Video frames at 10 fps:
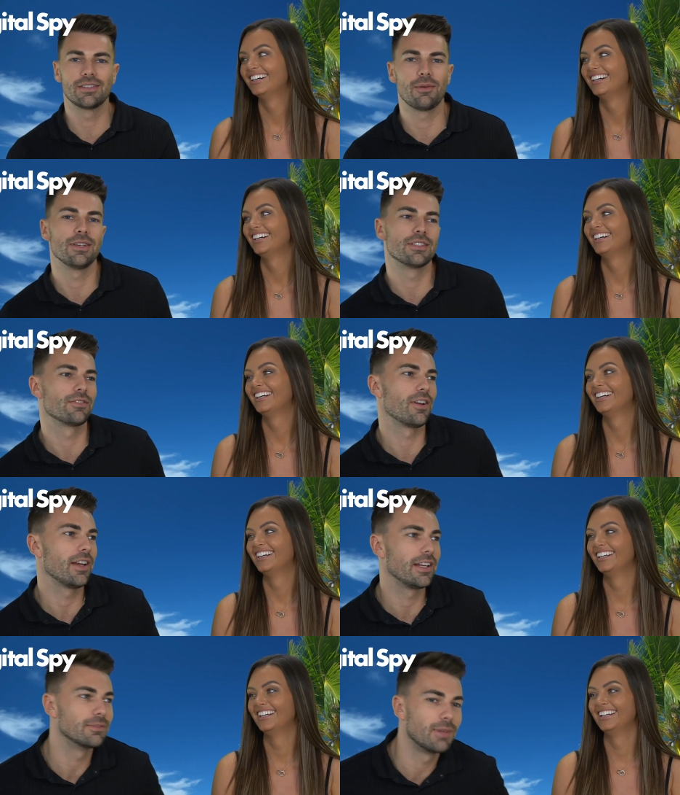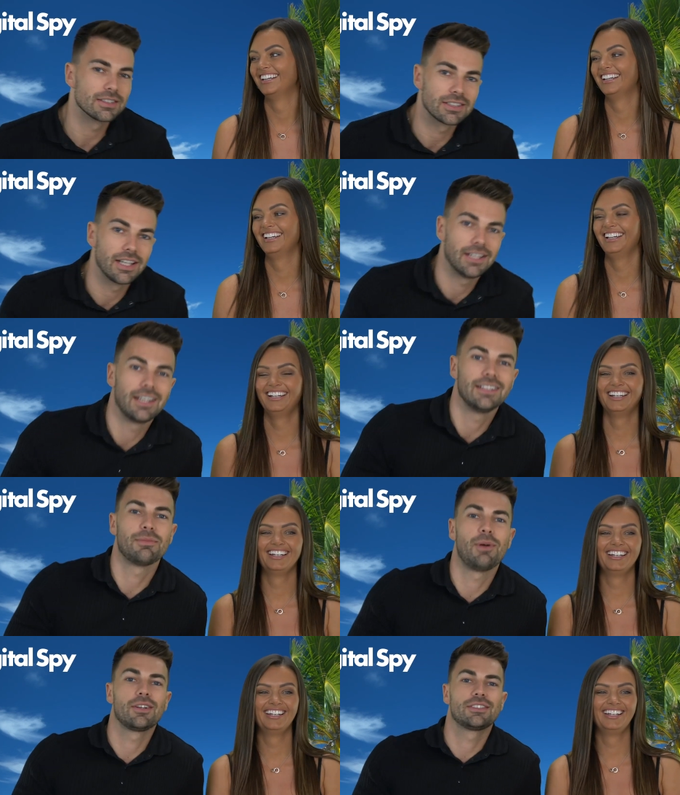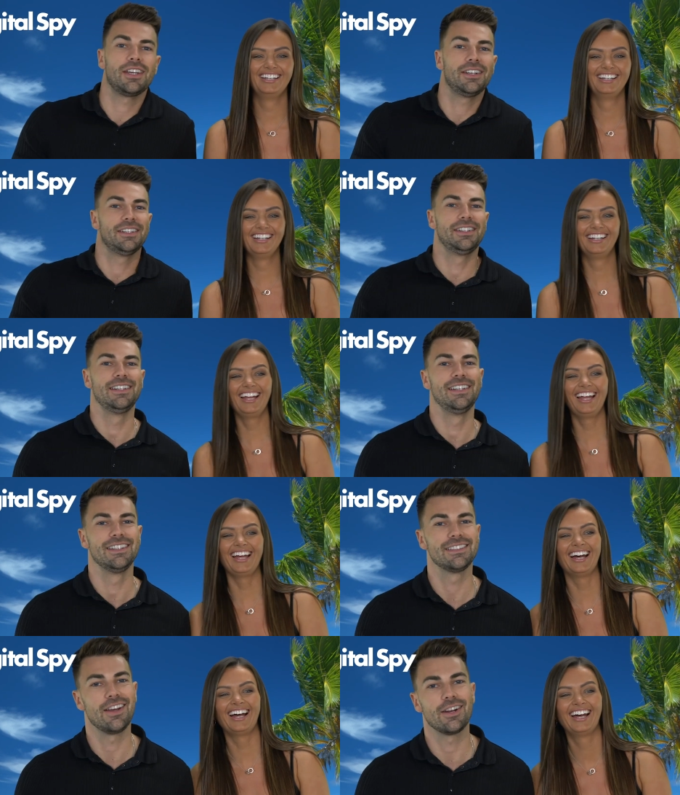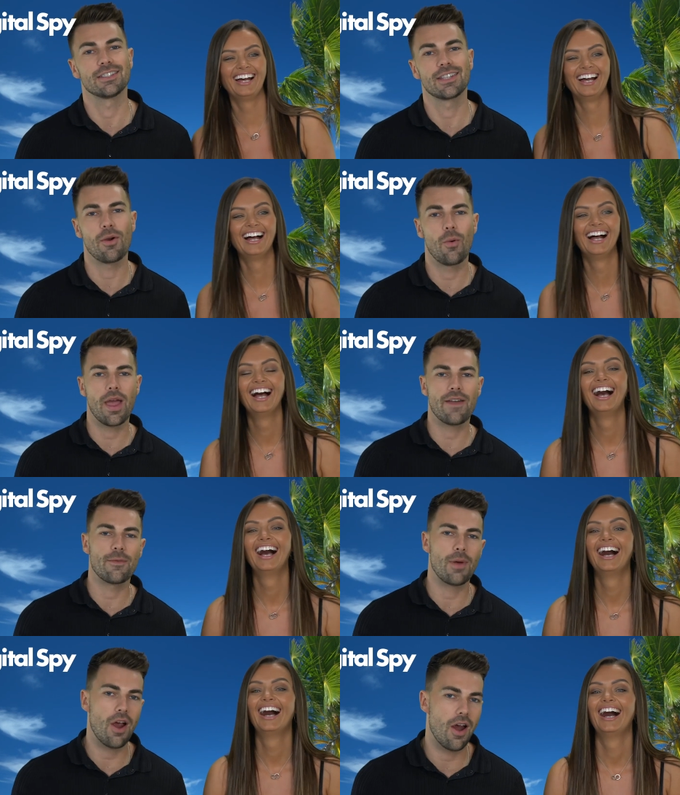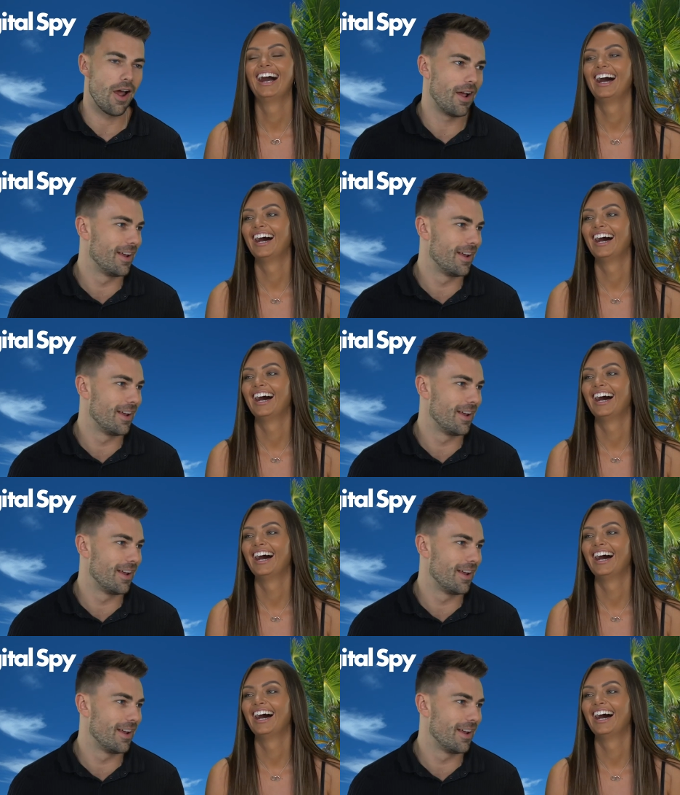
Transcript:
Speaker 1: Tommy's really muscly and he's a boxer so I'm gonna stay away from her.